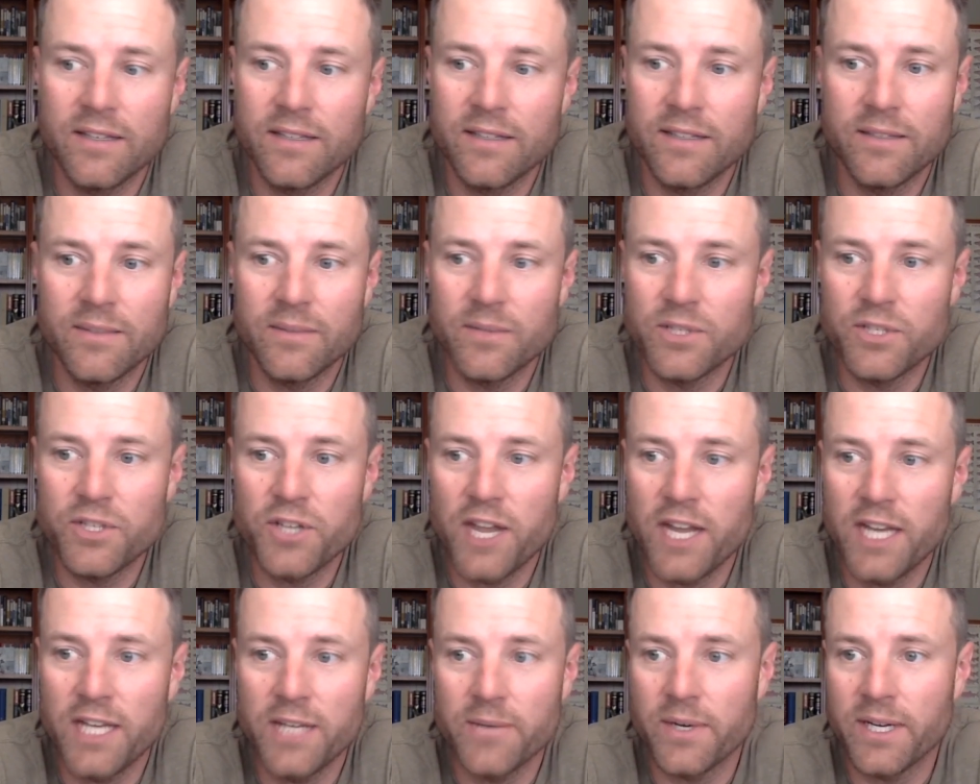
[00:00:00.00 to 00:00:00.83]
when
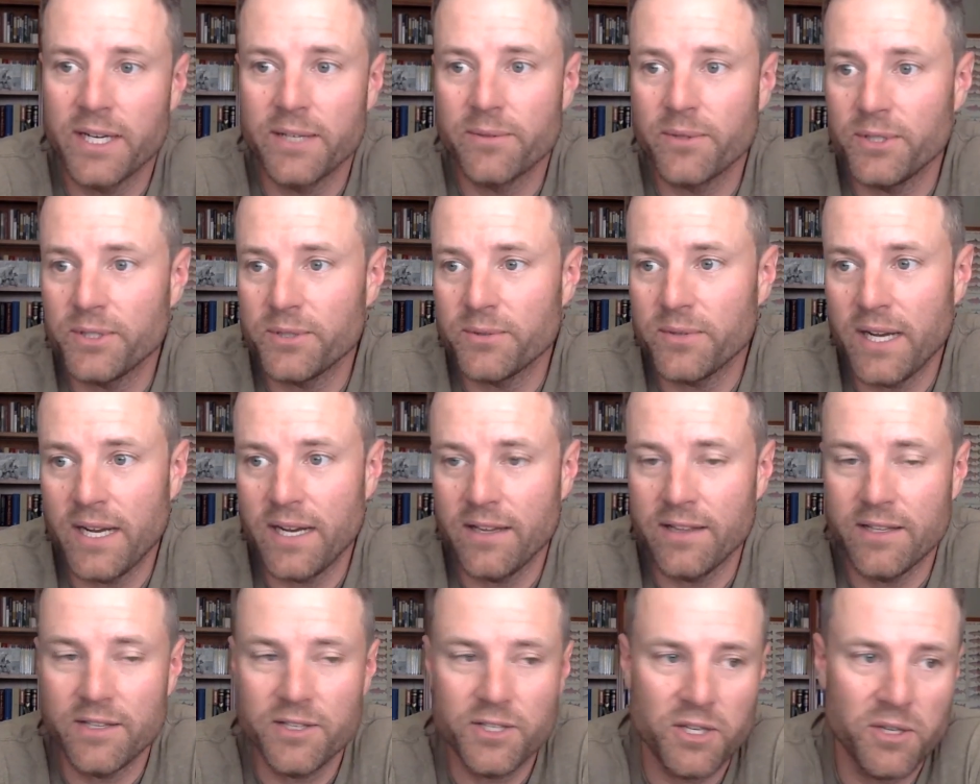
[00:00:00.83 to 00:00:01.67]
January rolls around
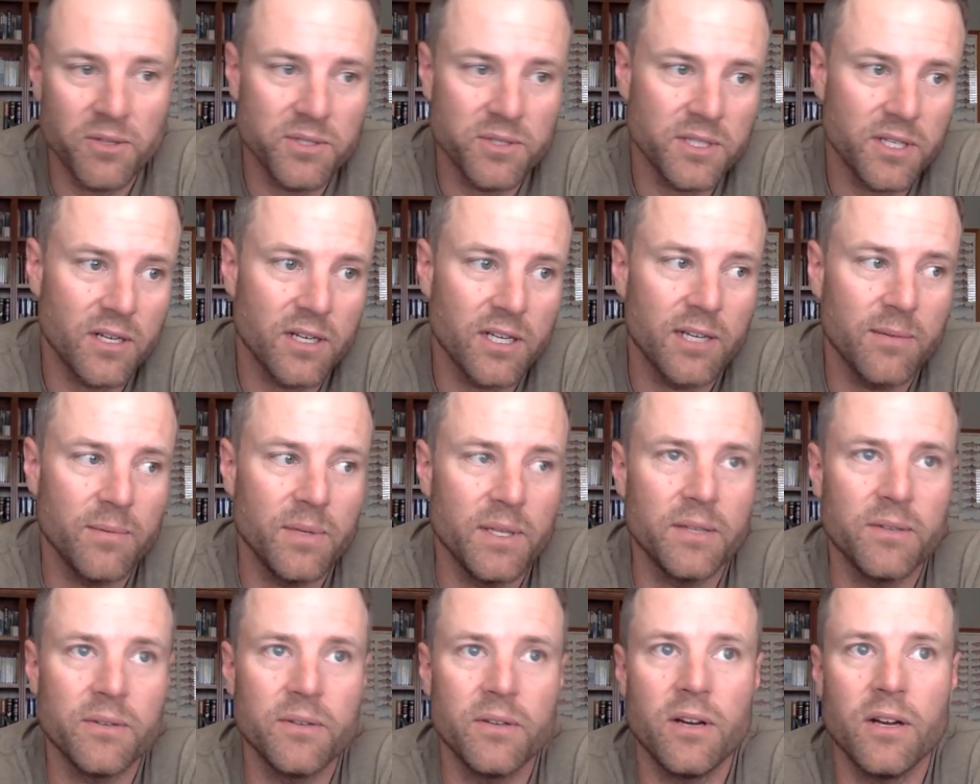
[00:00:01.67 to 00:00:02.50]
and the shows start coming
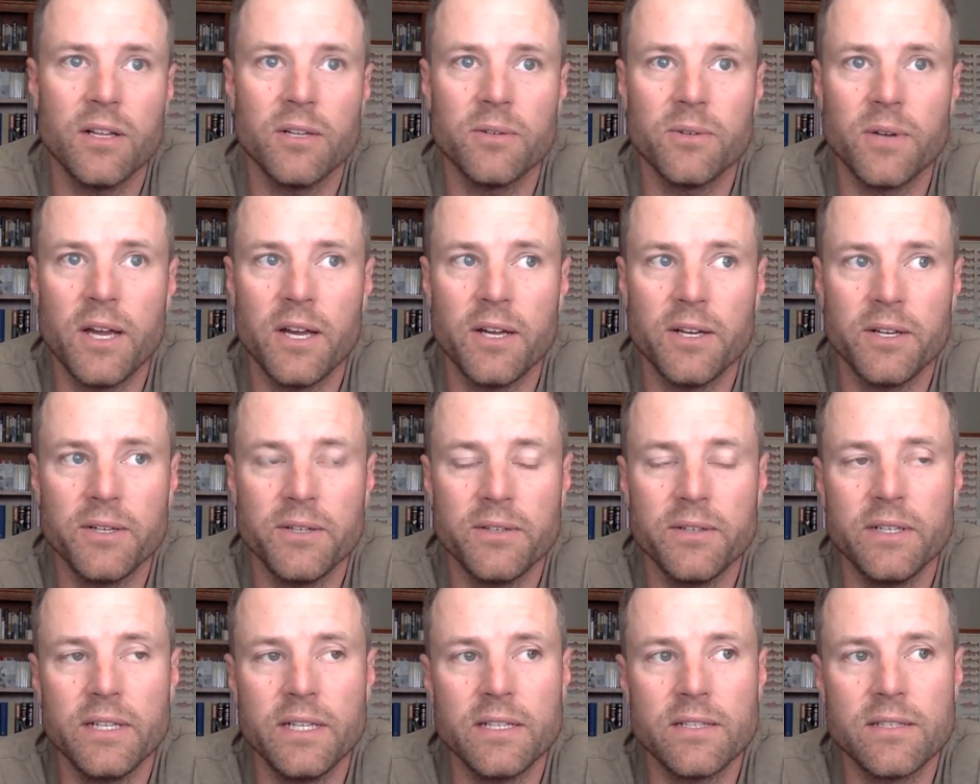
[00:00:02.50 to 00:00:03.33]
through
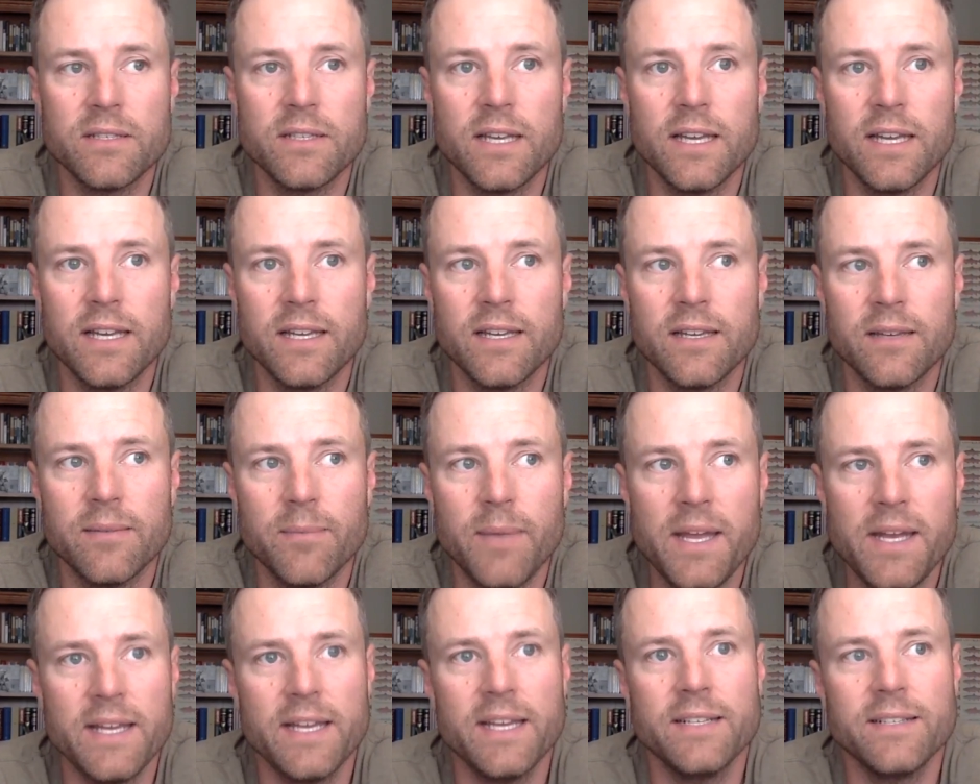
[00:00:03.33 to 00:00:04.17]
Colorado, it's like,
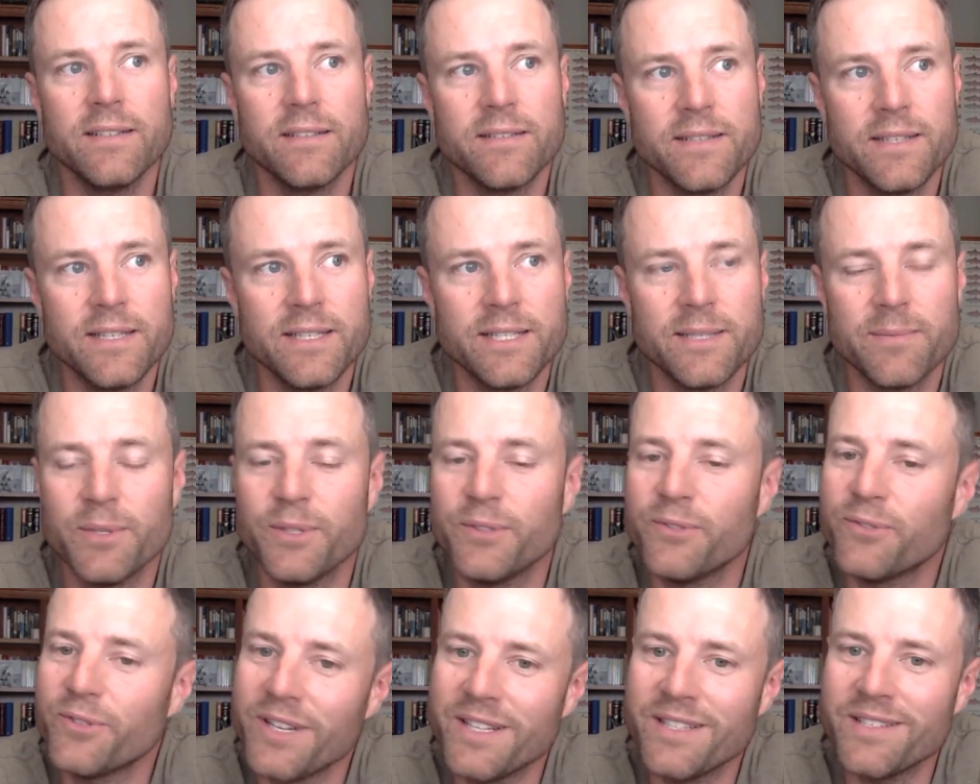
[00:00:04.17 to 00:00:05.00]
man, I get to see some
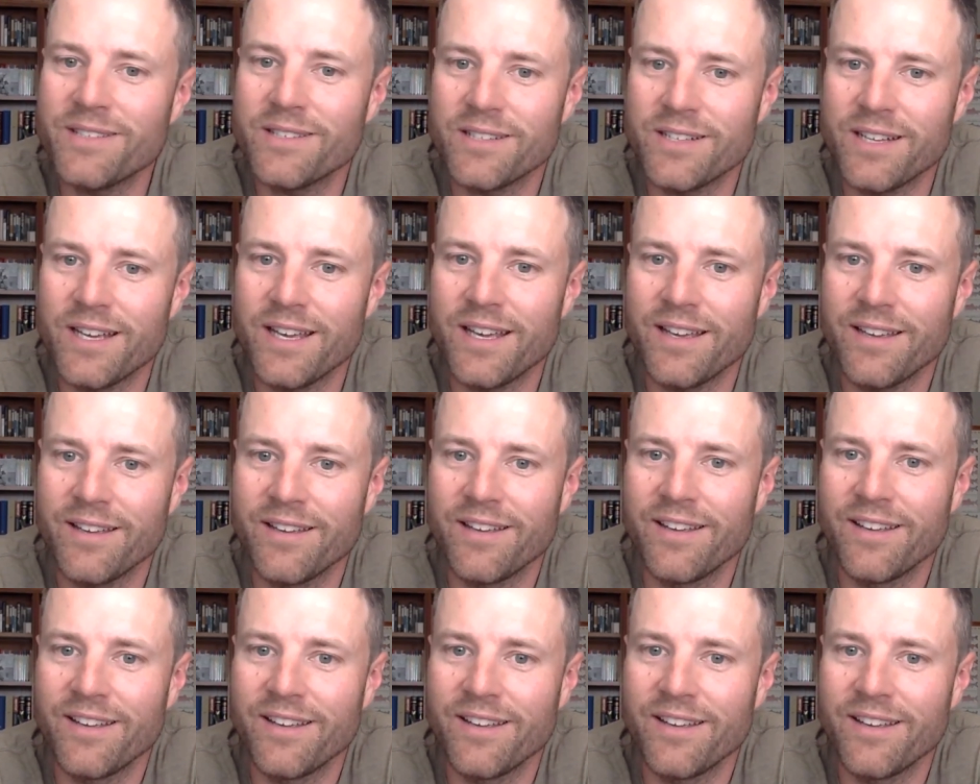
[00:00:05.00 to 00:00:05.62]
old friends today.